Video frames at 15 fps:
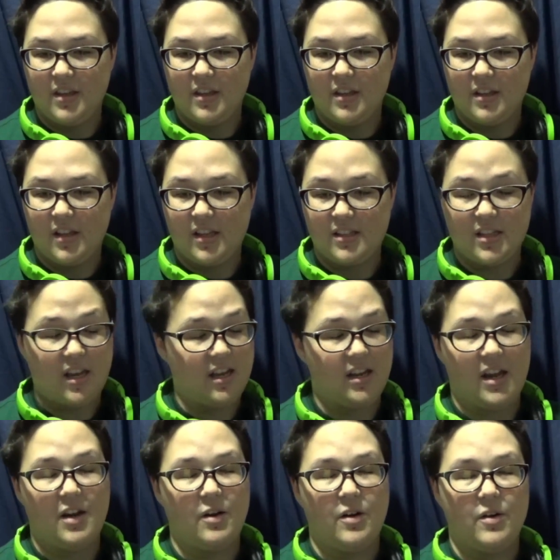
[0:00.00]
that's
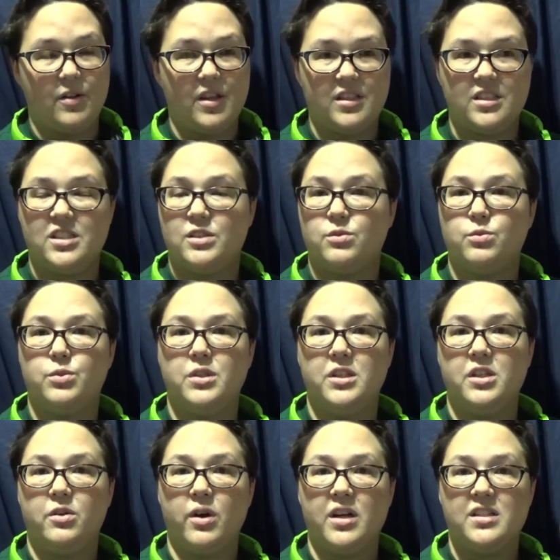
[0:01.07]
I don't know. That's just
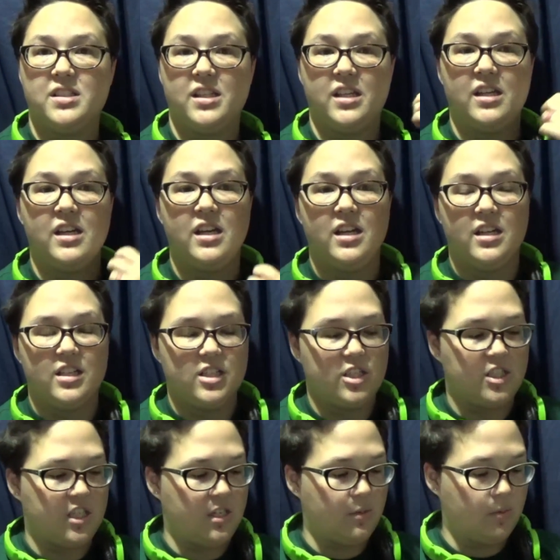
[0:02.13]
really crazy.
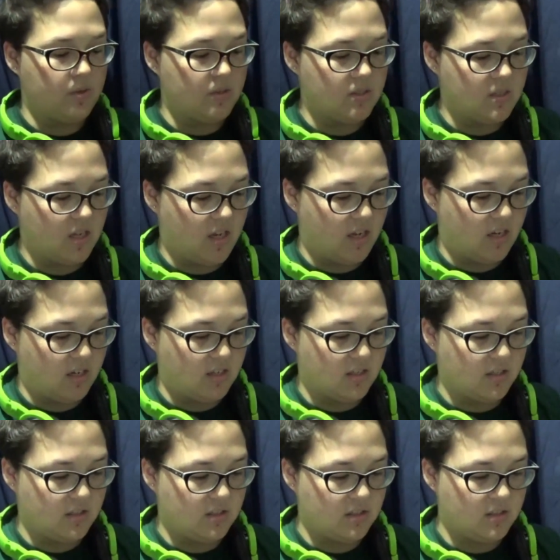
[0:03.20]
She was
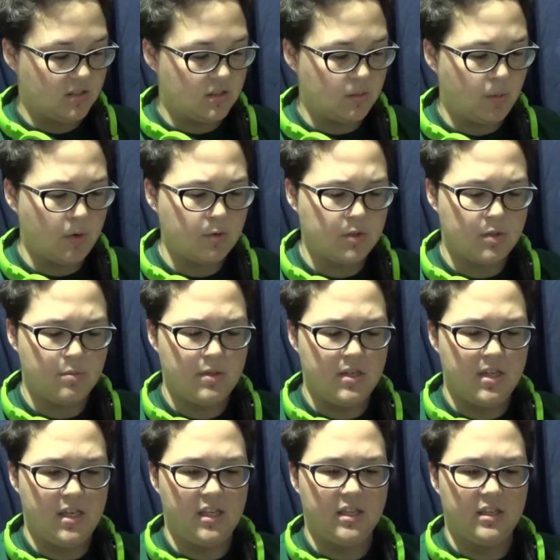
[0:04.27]
supposed to
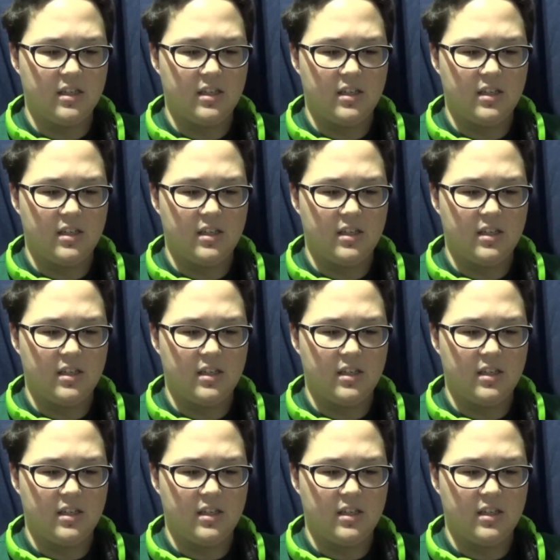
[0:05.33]
be